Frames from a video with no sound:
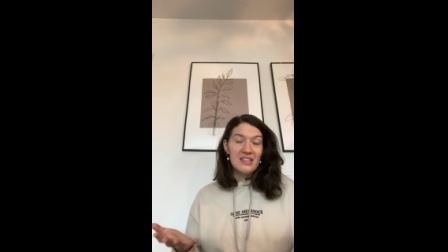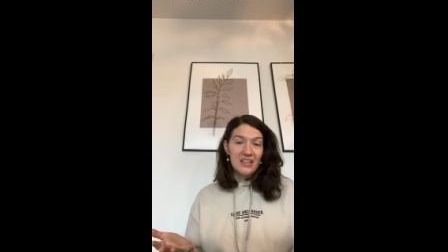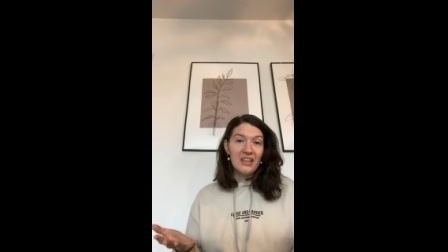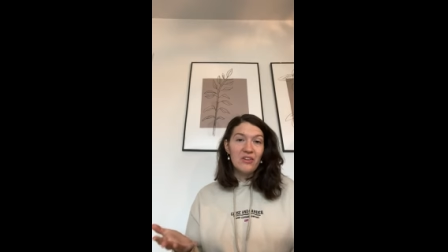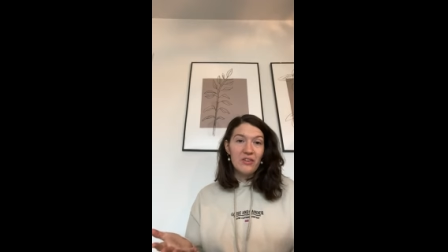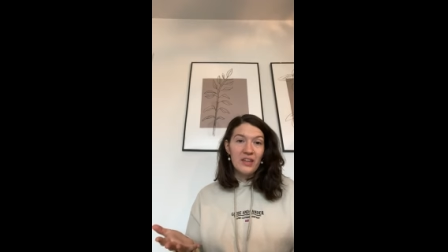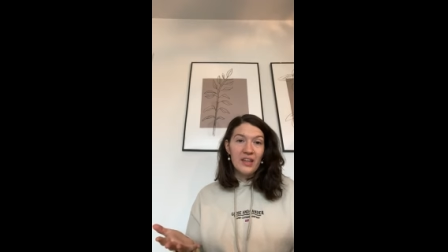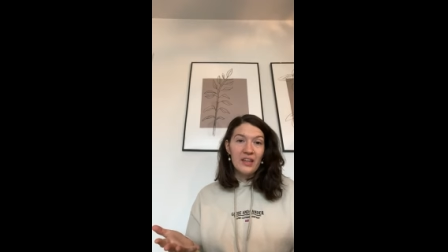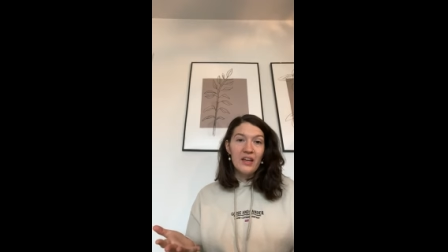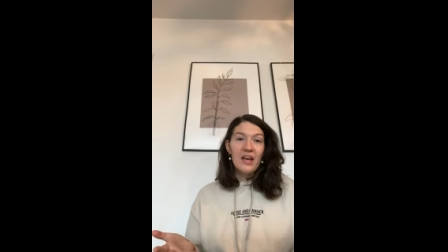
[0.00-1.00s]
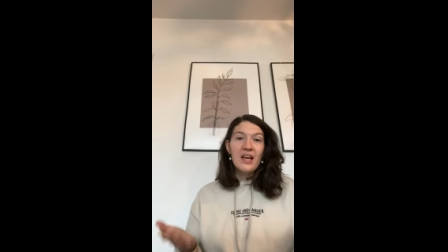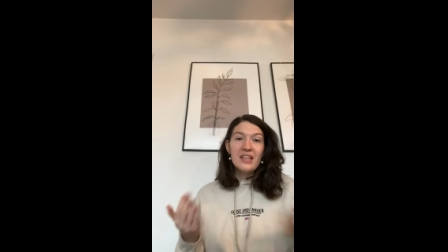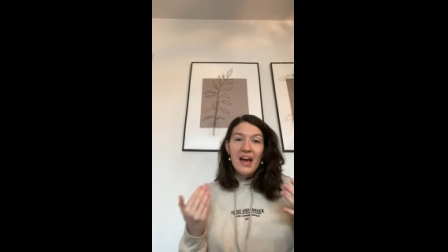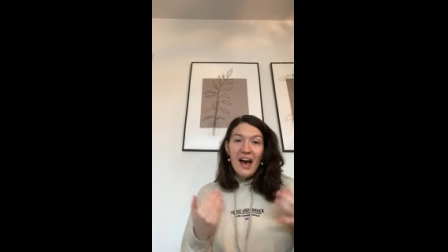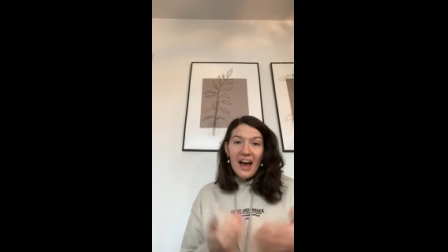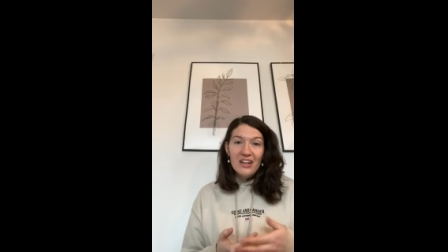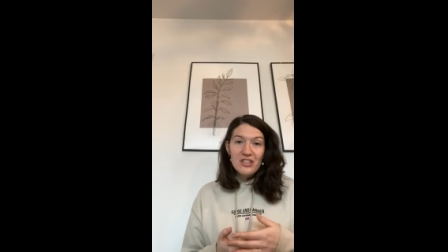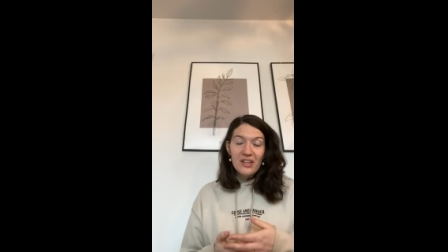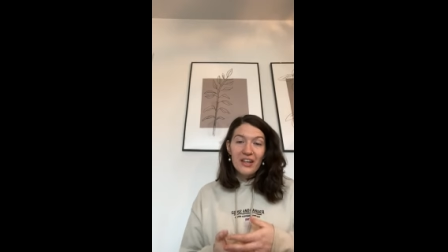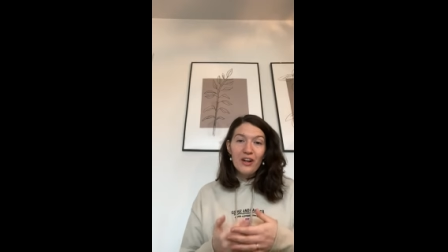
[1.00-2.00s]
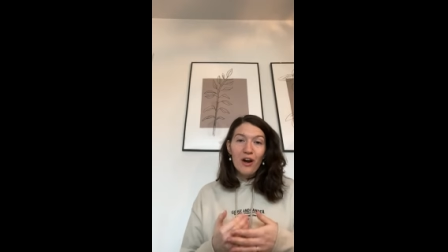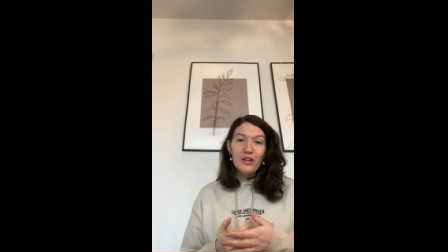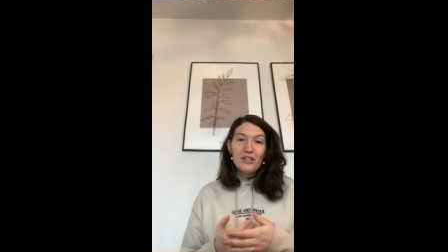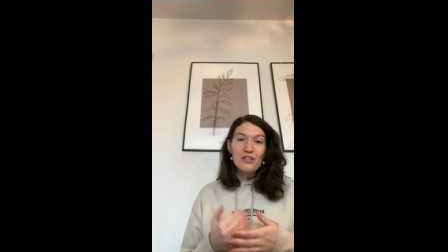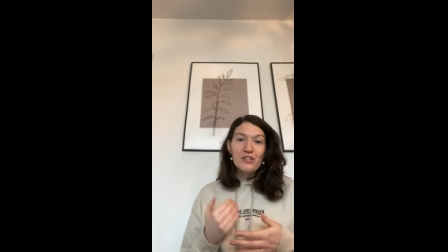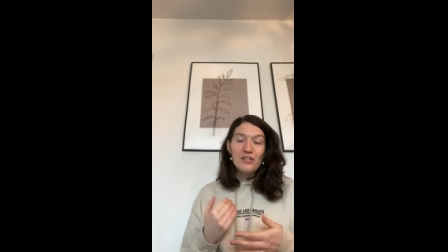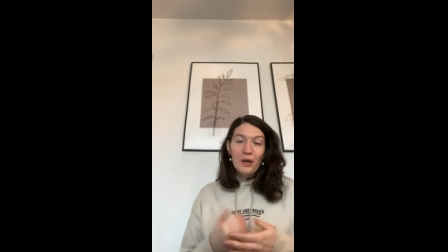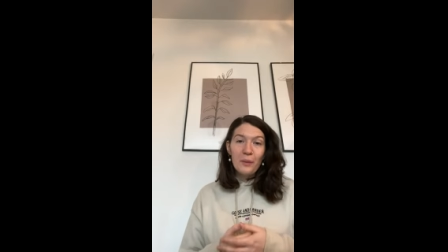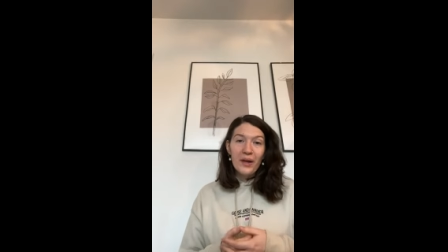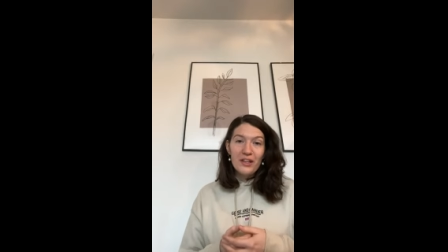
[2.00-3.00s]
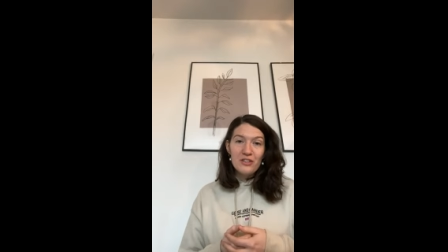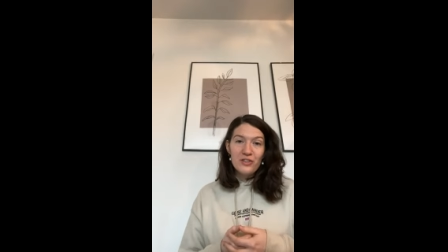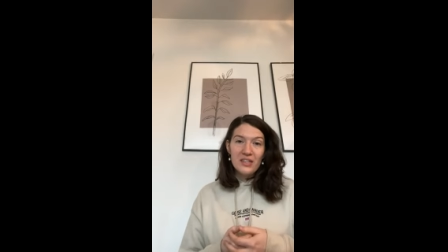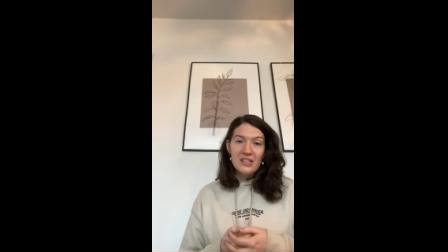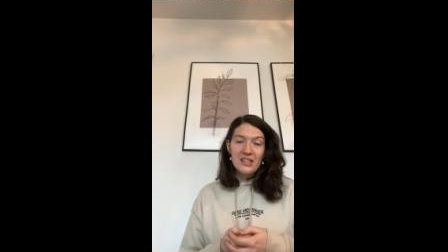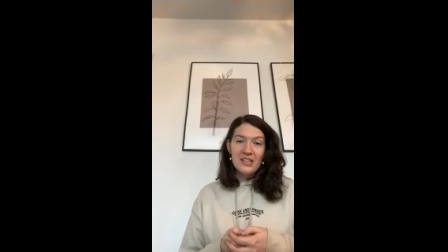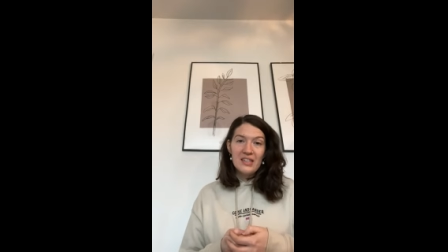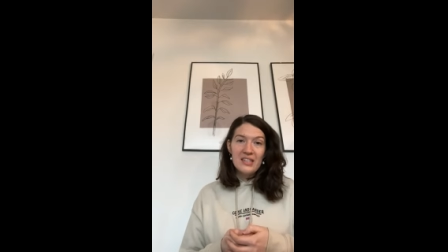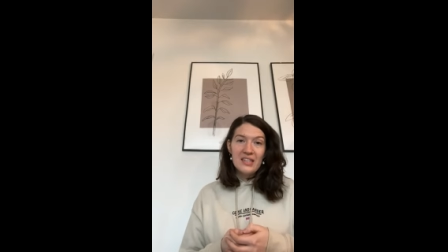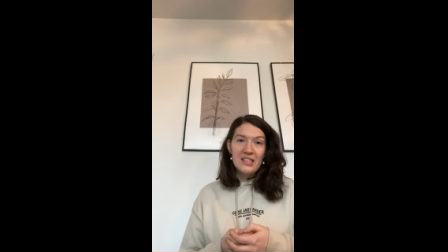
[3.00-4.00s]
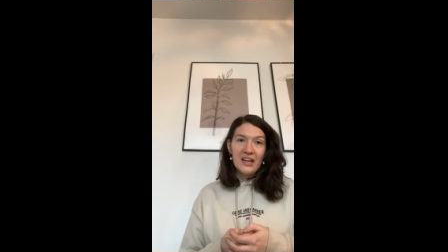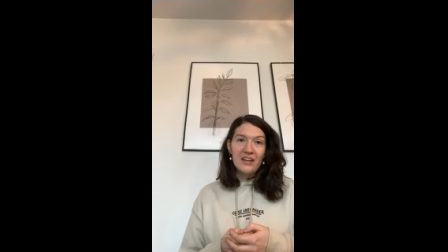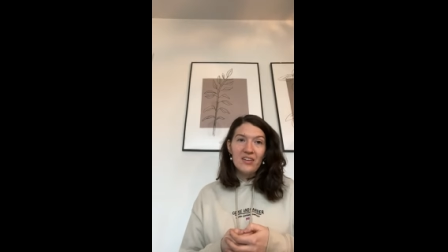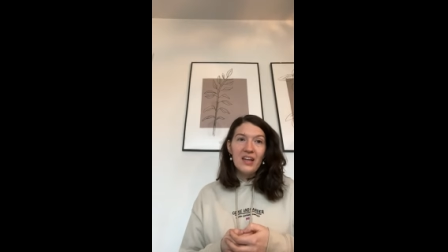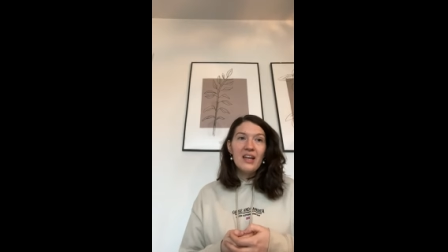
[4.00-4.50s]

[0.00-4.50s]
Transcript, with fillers: it's a little thing, that actually God is so interested in the detail.